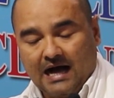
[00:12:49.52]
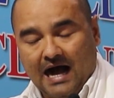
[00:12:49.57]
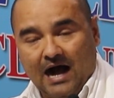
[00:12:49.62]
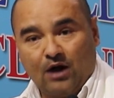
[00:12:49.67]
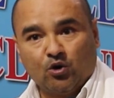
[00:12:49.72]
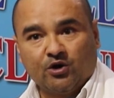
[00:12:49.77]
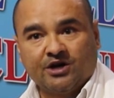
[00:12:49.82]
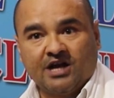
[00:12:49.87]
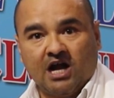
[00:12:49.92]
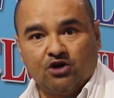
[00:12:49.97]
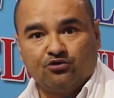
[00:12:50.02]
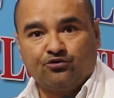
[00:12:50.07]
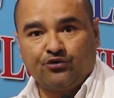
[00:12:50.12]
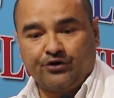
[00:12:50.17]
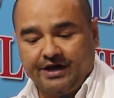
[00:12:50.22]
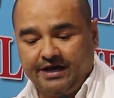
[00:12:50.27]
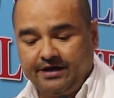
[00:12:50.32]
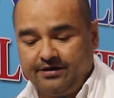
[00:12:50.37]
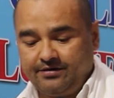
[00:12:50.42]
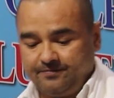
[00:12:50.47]
our
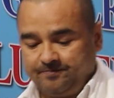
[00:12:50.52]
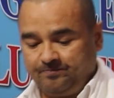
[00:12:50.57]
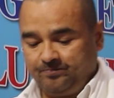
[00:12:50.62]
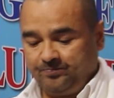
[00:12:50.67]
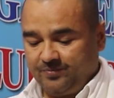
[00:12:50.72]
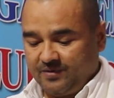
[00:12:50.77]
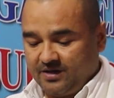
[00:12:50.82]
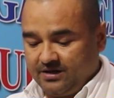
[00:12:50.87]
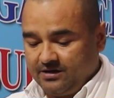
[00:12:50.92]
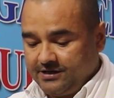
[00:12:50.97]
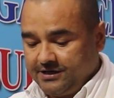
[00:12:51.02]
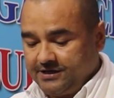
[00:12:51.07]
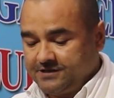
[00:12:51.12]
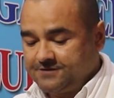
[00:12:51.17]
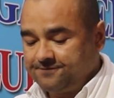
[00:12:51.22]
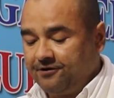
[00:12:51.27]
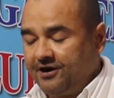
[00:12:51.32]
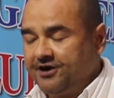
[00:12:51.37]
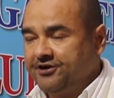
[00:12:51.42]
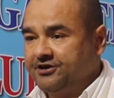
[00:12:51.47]
country
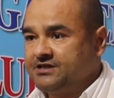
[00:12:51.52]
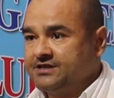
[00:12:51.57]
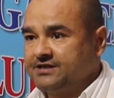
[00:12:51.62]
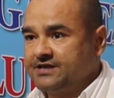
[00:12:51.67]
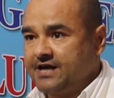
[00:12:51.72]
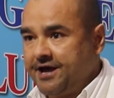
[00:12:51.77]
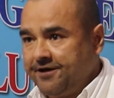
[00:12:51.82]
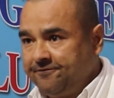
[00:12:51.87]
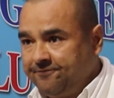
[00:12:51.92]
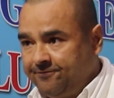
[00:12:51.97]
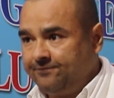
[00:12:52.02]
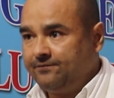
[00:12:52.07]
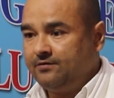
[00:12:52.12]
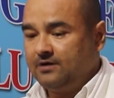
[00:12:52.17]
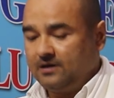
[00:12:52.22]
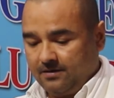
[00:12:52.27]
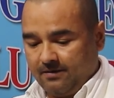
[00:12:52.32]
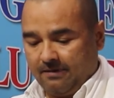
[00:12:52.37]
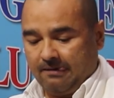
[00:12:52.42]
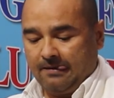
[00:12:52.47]
is very
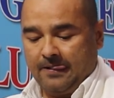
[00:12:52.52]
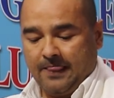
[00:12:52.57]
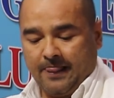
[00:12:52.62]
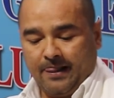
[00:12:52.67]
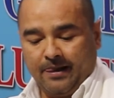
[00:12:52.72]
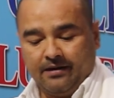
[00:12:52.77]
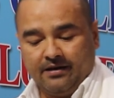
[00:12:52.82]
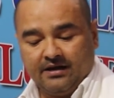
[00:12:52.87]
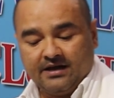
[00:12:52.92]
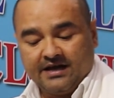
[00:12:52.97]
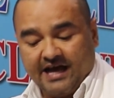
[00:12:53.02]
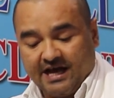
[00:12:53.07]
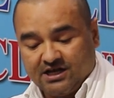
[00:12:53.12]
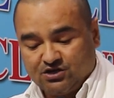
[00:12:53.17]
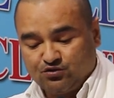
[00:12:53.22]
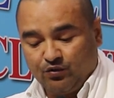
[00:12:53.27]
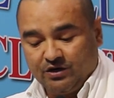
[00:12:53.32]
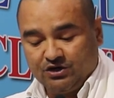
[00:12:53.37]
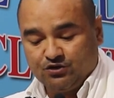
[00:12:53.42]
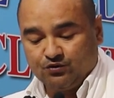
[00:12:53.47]
safe
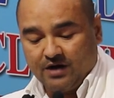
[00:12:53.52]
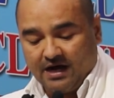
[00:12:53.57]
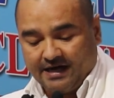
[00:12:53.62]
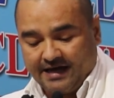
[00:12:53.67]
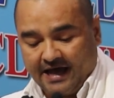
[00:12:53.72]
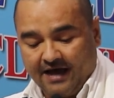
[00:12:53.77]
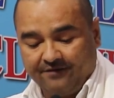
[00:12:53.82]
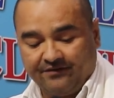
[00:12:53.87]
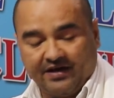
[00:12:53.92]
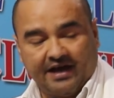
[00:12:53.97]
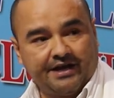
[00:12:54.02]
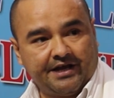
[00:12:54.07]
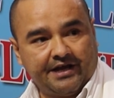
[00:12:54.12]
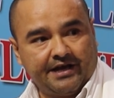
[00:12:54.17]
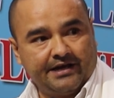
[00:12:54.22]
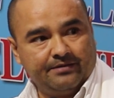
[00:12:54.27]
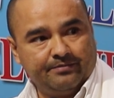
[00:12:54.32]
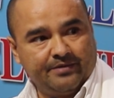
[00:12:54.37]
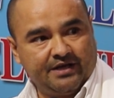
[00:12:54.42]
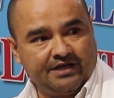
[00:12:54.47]
as we do not have any
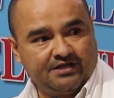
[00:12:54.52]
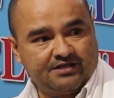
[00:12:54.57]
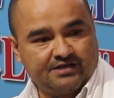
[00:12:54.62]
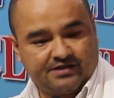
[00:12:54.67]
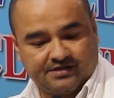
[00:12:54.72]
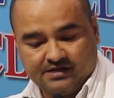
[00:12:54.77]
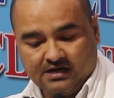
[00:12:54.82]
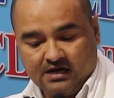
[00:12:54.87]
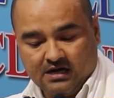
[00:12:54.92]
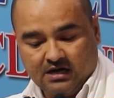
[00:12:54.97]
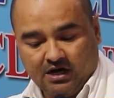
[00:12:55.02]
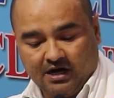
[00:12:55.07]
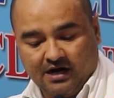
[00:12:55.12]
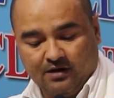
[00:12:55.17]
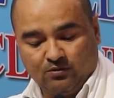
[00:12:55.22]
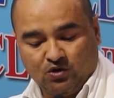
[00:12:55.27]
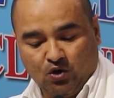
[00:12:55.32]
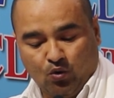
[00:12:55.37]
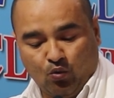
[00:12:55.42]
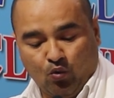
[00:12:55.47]
enemies
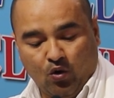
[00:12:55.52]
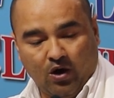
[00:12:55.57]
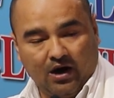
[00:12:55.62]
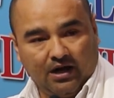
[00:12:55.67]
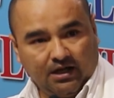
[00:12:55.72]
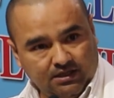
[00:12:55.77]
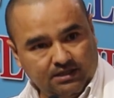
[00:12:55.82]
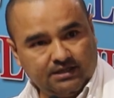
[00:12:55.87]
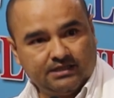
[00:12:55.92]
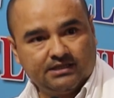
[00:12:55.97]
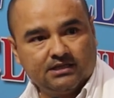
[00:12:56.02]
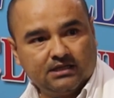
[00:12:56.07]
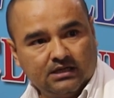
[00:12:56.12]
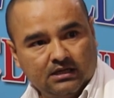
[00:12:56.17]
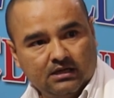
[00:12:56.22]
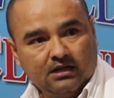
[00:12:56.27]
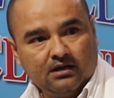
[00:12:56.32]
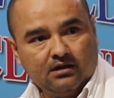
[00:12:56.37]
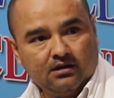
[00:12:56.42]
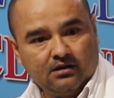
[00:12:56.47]
around the world,
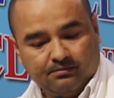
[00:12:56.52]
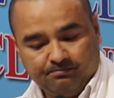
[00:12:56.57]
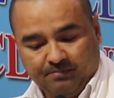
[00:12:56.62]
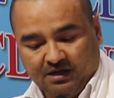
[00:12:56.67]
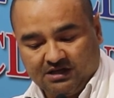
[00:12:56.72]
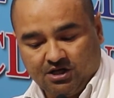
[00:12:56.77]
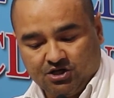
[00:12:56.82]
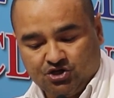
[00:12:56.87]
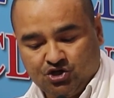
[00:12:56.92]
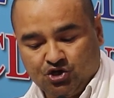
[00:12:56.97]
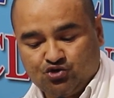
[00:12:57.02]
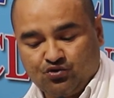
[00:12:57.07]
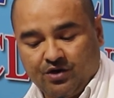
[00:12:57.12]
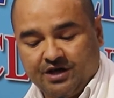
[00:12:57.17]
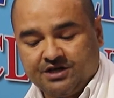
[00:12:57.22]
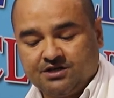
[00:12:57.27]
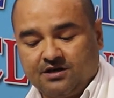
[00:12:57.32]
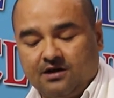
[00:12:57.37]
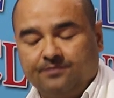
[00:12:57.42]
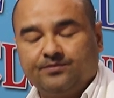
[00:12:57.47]
but the
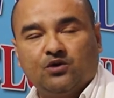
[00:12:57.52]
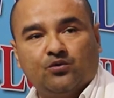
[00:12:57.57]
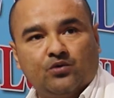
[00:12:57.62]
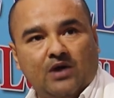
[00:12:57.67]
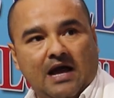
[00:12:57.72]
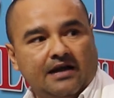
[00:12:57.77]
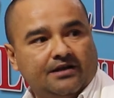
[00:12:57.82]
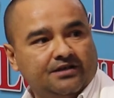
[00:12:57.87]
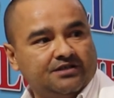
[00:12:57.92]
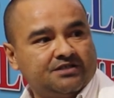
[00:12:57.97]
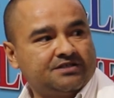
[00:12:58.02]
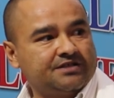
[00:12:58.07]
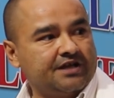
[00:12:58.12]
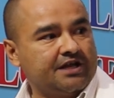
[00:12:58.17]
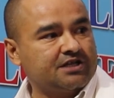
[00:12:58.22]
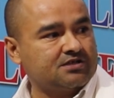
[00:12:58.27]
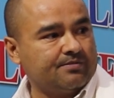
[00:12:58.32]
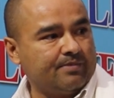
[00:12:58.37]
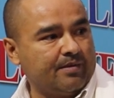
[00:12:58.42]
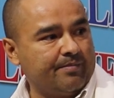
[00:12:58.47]
situation of the United
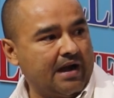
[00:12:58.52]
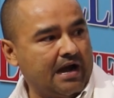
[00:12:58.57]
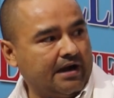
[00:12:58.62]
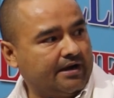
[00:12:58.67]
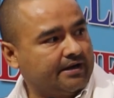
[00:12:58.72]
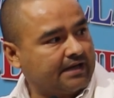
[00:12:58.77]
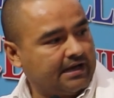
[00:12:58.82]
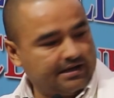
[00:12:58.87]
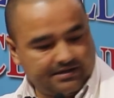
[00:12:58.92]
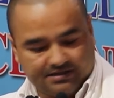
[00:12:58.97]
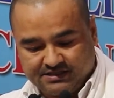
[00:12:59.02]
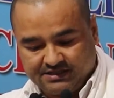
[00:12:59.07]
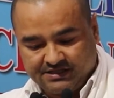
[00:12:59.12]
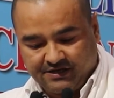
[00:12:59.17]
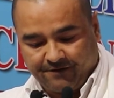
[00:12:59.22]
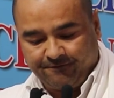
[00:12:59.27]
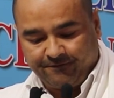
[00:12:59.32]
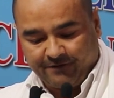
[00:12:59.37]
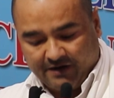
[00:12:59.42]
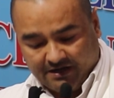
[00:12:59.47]
States of America is
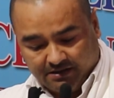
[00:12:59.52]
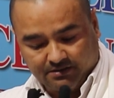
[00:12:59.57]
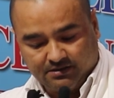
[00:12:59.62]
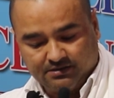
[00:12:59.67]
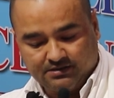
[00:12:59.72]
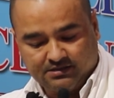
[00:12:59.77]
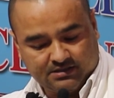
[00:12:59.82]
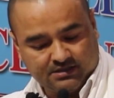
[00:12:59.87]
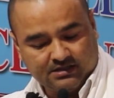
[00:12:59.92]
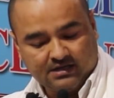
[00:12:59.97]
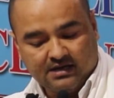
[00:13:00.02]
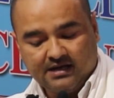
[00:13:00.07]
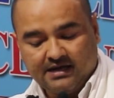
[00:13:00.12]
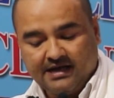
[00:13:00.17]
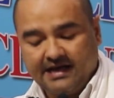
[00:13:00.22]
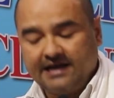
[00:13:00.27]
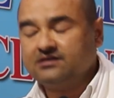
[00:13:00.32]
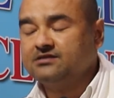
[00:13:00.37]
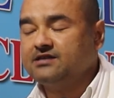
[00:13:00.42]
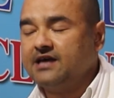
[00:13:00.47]
different
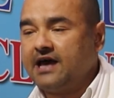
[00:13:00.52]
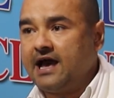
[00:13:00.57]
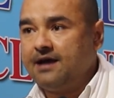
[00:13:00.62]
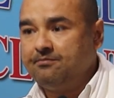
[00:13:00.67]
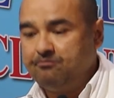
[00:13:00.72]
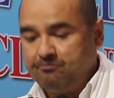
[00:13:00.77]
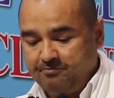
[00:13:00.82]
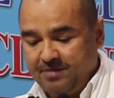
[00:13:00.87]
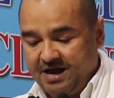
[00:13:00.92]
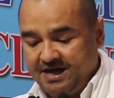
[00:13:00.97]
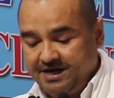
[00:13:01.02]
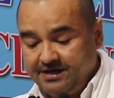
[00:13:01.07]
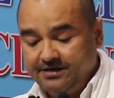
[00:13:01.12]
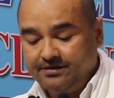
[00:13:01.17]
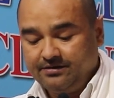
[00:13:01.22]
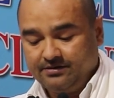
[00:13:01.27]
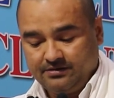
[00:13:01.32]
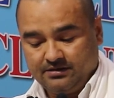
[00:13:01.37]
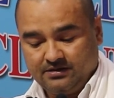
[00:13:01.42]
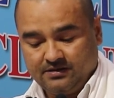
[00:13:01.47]
as they have
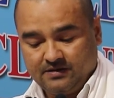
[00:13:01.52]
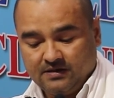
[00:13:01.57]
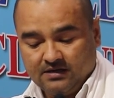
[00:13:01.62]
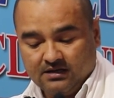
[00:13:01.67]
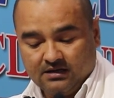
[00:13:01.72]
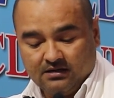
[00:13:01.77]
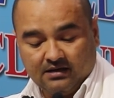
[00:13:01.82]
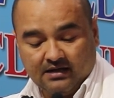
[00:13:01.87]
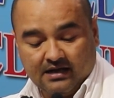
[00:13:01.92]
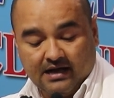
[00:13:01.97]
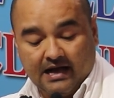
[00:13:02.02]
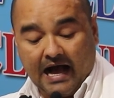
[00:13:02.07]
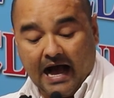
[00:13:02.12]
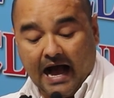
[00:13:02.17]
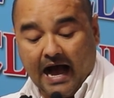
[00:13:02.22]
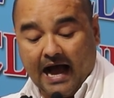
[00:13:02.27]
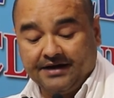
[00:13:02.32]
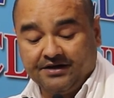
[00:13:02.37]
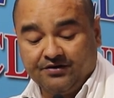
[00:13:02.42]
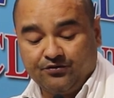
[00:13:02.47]
many.
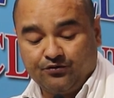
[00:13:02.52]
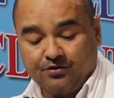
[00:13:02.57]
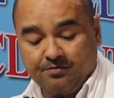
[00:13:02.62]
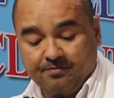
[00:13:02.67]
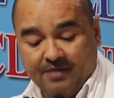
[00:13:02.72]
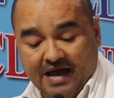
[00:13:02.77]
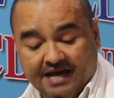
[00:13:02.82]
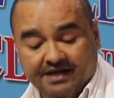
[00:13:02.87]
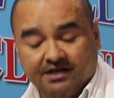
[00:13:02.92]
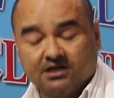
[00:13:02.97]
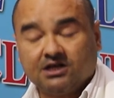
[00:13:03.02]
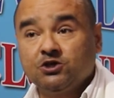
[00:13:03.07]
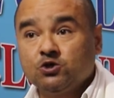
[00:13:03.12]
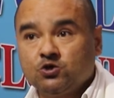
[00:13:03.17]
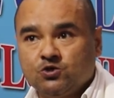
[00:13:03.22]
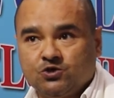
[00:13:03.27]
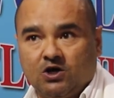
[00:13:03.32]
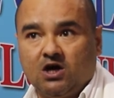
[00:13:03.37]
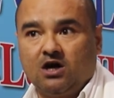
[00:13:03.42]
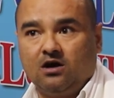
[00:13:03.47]
I remain
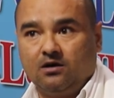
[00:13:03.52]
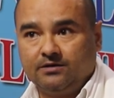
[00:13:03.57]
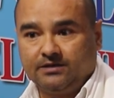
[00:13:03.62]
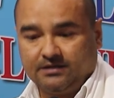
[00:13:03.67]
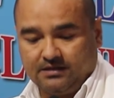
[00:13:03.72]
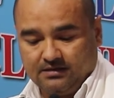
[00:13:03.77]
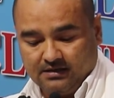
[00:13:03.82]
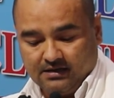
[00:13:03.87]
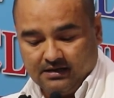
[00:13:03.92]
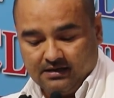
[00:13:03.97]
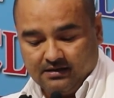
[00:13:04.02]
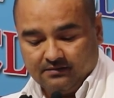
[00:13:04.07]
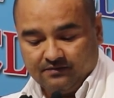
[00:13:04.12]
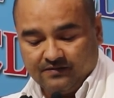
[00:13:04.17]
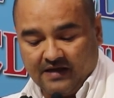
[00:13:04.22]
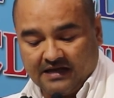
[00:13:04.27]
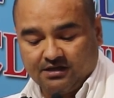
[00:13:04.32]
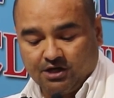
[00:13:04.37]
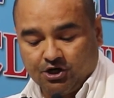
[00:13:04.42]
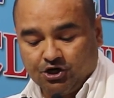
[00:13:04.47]
concerned
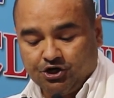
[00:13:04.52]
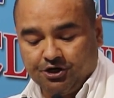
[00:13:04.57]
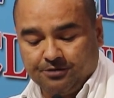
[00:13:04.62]
that the